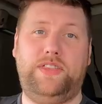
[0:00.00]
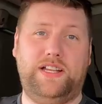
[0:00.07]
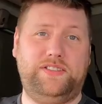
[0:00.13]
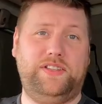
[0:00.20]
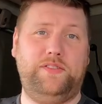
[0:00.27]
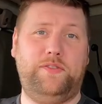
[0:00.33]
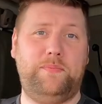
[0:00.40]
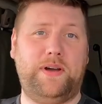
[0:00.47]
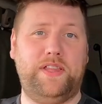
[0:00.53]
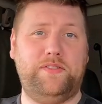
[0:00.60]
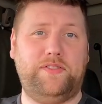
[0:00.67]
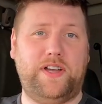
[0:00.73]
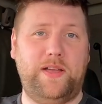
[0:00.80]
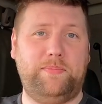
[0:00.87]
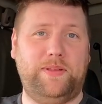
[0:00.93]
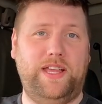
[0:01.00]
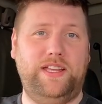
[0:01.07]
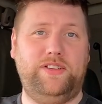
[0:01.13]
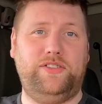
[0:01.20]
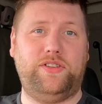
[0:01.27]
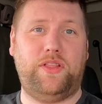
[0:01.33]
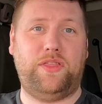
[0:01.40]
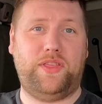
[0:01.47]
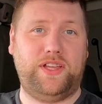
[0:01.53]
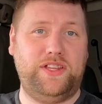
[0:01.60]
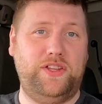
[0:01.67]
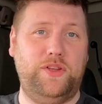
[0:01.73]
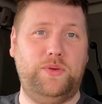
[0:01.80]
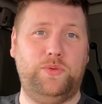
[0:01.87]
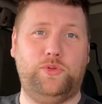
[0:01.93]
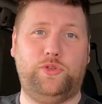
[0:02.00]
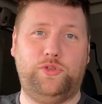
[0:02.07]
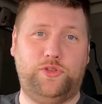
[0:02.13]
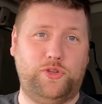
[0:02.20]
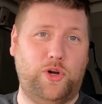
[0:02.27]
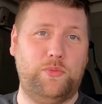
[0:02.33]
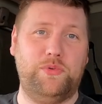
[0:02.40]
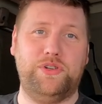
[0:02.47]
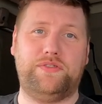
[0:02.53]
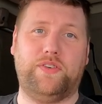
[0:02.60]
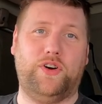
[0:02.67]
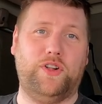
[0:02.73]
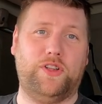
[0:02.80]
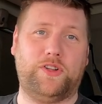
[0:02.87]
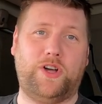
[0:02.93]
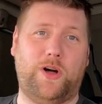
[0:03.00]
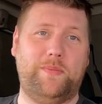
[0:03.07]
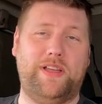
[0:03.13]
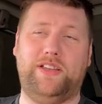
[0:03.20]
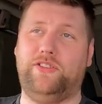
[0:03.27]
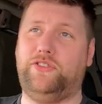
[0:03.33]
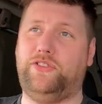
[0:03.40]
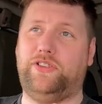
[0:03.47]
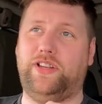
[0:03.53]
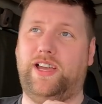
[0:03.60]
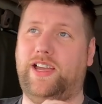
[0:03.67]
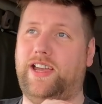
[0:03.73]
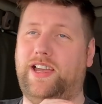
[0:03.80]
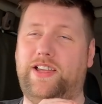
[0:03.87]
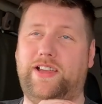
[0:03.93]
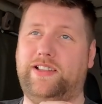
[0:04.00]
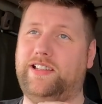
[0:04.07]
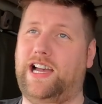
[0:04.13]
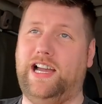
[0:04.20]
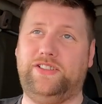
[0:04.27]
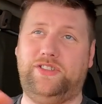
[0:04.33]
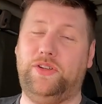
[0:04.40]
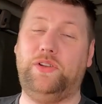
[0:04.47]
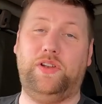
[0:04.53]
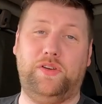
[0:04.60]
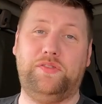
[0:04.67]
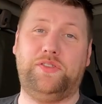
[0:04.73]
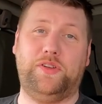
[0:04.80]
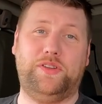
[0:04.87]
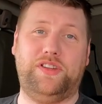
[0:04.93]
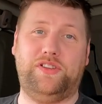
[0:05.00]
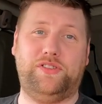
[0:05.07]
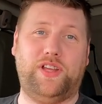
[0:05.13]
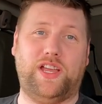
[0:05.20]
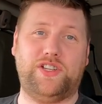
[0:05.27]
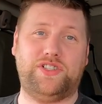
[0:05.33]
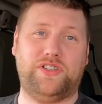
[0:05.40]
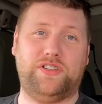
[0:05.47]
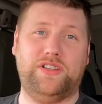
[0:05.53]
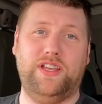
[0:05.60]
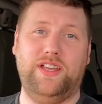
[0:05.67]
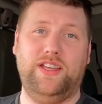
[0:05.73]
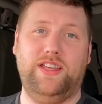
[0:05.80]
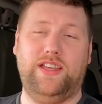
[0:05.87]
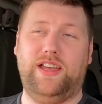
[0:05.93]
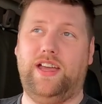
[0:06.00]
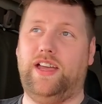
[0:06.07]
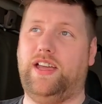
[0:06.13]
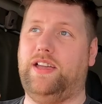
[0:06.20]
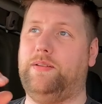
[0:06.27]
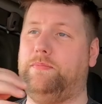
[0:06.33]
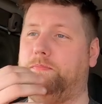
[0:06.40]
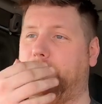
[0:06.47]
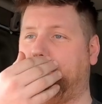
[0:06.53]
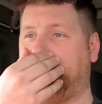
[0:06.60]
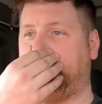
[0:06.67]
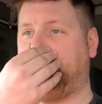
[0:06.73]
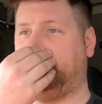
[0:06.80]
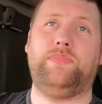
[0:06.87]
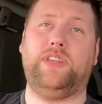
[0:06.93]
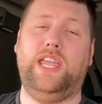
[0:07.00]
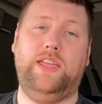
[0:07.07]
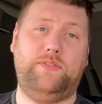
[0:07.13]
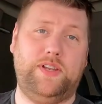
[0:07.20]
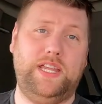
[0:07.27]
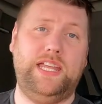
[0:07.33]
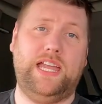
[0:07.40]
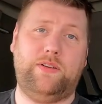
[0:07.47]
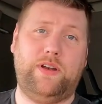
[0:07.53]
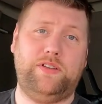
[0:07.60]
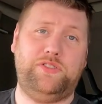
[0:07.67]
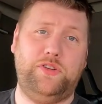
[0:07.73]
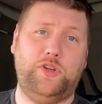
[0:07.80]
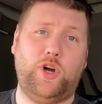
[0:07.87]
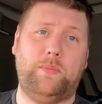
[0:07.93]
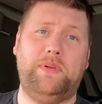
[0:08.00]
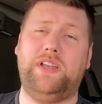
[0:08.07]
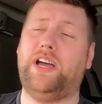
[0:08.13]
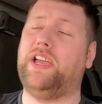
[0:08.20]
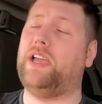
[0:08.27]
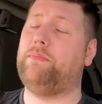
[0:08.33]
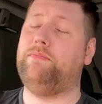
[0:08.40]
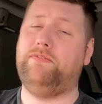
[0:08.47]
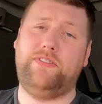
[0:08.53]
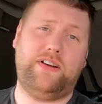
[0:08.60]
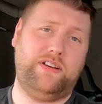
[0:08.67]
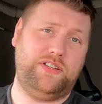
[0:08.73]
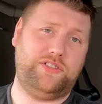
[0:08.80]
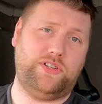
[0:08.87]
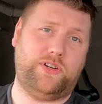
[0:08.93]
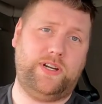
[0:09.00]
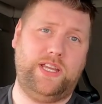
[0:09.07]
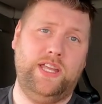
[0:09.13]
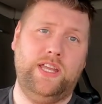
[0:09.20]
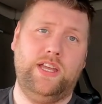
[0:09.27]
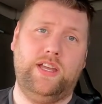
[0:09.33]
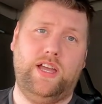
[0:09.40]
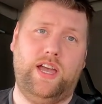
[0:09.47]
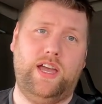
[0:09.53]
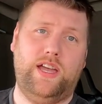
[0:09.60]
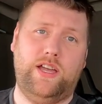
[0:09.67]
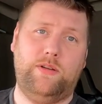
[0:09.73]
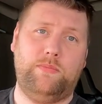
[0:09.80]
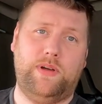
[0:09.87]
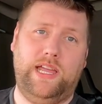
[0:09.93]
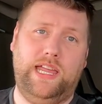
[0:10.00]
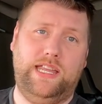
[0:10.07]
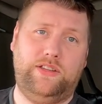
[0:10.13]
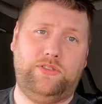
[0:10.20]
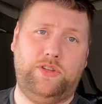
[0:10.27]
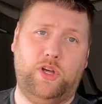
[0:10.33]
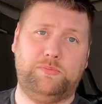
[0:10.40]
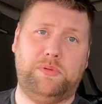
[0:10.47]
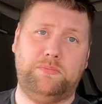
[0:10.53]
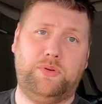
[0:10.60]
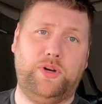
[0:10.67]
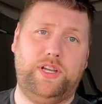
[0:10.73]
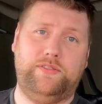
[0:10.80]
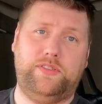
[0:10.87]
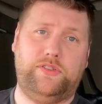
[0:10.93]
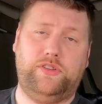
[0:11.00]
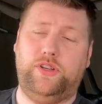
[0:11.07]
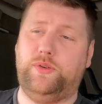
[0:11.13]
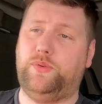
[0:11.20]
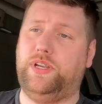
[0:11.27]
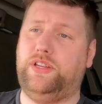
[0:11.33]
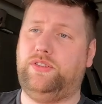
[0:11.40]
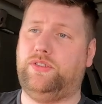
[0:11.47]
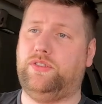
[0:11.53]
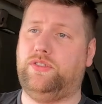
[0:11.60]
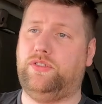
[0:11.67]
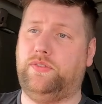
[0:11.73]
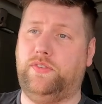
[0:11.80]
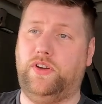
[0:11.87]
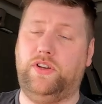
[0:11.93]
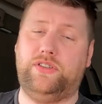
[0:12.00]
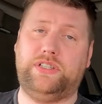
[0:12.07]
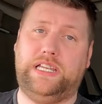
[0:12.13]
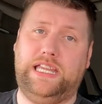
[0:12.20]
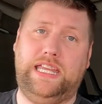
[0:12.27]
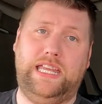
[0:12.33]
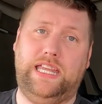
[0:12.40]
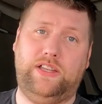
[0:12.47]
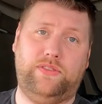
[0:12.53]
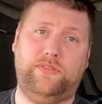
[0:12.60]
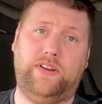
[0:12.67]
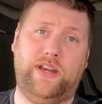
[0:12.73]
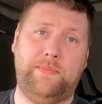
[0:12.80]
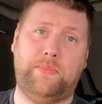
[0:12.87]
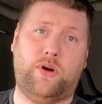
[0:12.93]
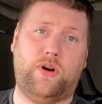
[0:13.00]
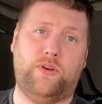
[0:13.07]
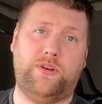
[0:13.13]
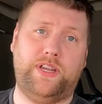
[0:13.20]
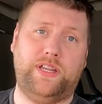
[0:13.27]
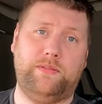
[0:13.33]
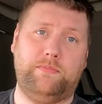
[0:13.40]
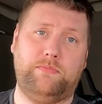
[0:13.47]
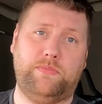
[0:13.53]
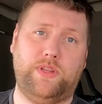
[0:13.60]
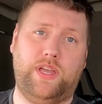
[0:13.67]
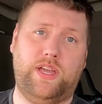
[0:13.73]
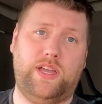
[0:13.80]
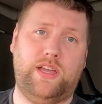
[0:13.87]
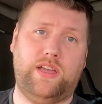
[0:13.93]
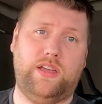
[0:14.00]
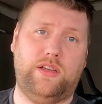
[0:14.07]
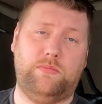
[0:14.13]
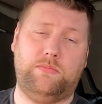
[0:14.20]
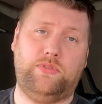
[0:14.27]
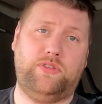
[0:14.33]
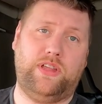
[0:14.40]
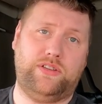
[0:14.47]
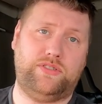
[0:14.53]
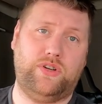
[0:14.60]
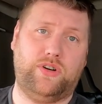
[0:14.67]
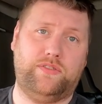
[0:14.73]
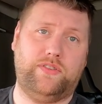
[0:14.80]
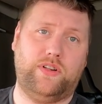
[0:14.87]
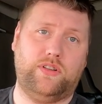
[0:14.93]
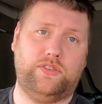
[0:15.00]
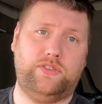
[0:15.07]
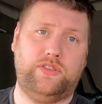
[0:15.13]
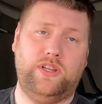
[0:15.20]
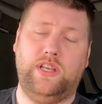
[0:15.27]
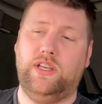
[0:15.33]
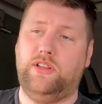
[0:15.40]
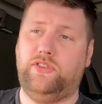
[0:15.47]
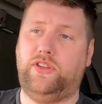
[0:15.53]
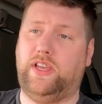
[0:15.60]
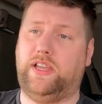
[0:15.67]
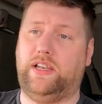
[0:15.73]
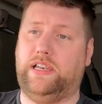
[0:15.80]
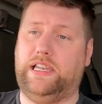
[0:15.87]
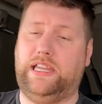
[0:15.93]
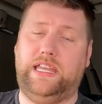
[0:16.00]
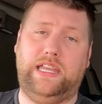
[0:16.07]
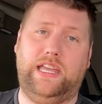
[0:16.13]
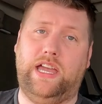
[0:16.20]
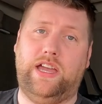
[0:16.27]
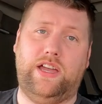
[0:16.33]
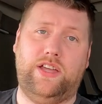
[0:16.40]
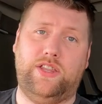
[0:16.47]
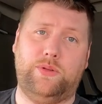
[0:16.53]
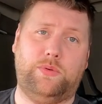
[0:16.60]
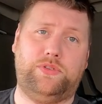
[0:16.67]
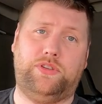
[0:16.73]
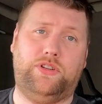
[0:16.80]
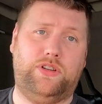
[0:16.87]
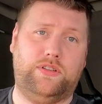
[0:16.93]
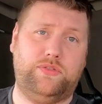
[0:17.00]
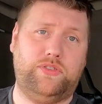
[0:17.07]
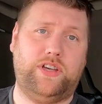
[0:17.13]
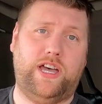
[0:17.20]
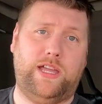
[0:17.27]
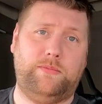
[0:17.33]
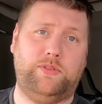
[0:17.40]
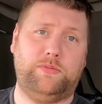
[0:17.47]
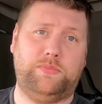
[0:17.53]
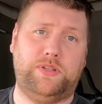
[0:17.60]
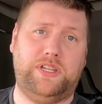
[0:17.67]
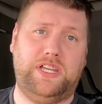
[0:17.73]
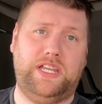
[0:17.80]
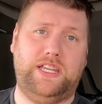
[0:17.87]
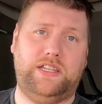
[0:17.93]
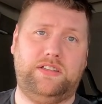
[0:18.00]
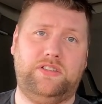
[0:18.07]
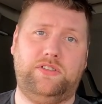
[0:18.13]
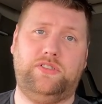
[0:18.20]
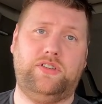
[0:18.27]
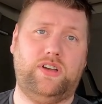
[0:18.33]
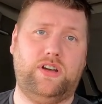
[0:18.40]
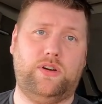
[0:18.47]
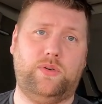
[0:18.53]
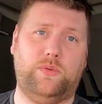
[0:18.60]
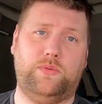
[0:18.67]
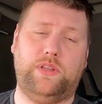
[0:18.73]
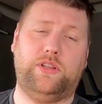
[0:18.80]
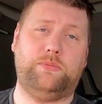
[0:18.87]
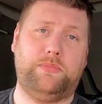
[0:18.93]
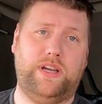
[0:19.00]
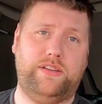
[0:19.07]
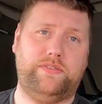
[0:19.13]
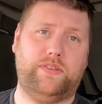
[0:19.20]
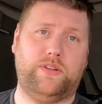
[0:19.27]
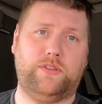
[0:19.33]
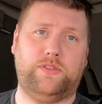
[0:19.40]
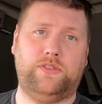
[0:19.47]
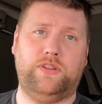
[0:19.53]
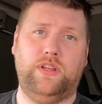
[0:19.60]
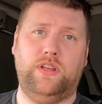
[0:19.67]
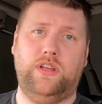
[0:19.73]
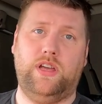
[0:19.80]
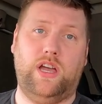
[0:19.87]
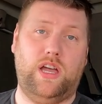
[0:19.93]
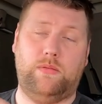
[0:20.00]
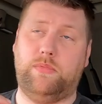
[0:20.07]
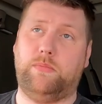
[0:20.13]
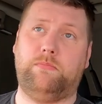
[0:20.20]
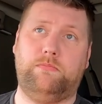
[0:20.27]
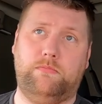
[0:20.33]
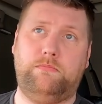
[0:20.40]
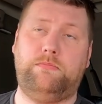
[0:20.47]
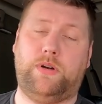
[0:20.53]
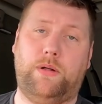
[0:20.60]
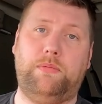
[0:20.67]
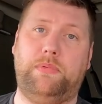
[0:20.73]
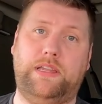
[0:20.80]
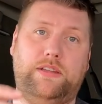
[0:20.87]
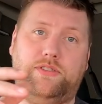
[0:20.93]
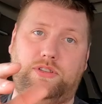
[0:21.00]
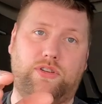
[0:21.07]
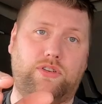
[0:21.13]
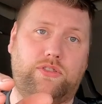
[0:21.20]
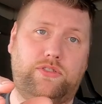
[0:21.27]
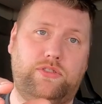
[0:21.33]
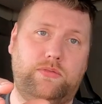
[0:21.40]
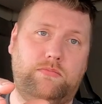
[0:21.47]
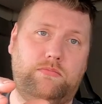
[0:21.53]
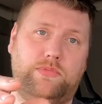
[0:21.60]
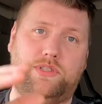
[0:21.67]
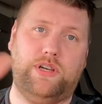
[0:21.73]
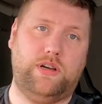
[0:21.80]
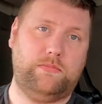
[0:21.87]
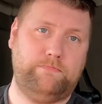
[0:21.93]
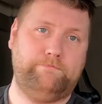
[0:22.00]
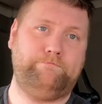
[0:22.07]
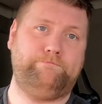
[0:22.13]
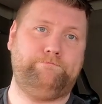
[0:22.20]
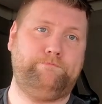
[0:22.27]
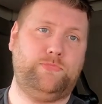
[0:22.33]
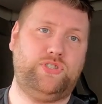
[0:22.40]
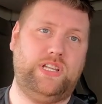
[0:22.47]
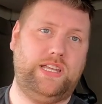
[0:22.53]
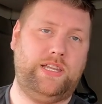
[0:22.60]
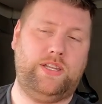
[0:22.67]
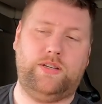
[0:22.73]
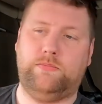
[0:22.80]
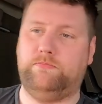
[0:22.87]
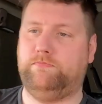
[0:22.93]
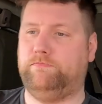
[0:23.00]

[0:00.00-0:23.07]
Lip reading: That's it for By the Fireplace. Thank you so much for all the comments. I do love doing this section. If I didn't get around to your comment, I am very sorry. It's not been put in for two reasons. Firstly, it's very boring. So that's your fault. Secondly, there wasn't enough time to put it in, so that's my fault. But probably it's yours, so just let you know.